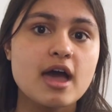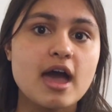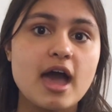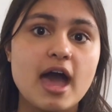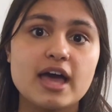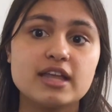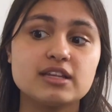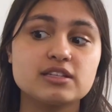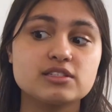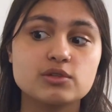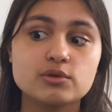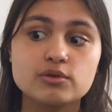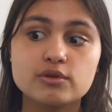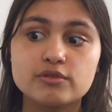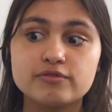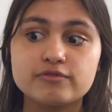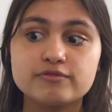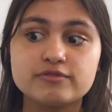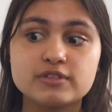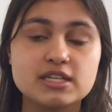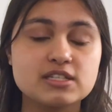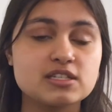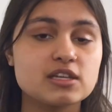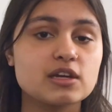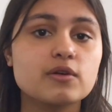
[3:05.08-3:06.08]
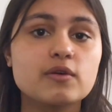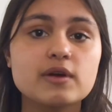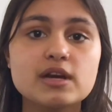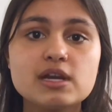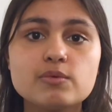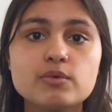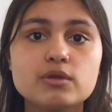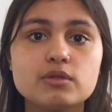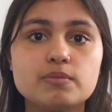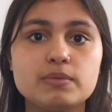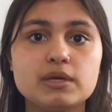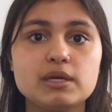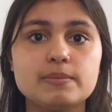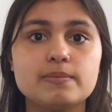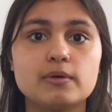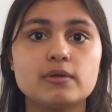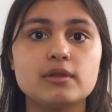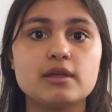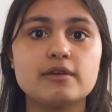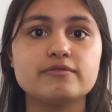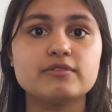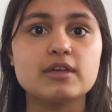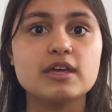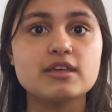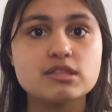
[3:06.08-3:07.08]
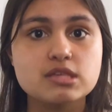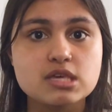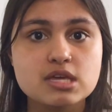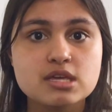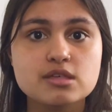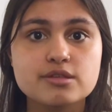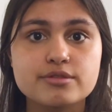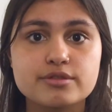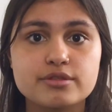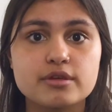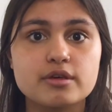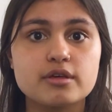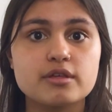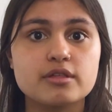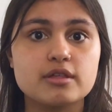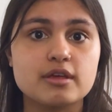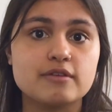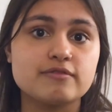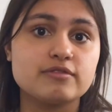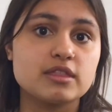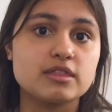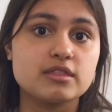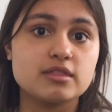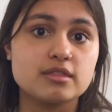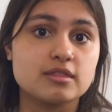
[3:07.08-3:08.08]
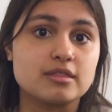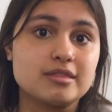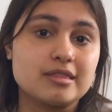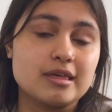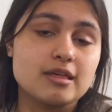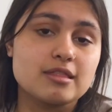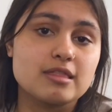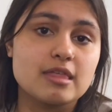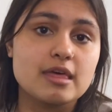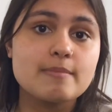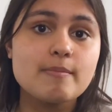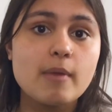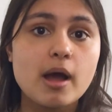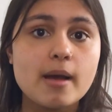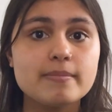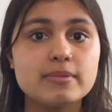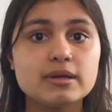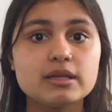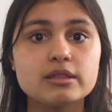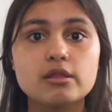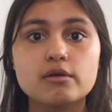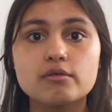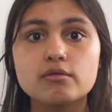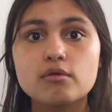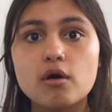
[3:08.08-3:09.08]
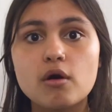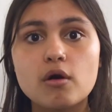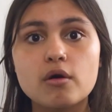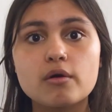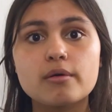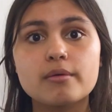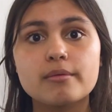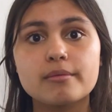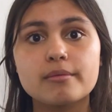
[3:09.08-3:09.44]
and sort of disagree with people if they think that they might be in the wrong.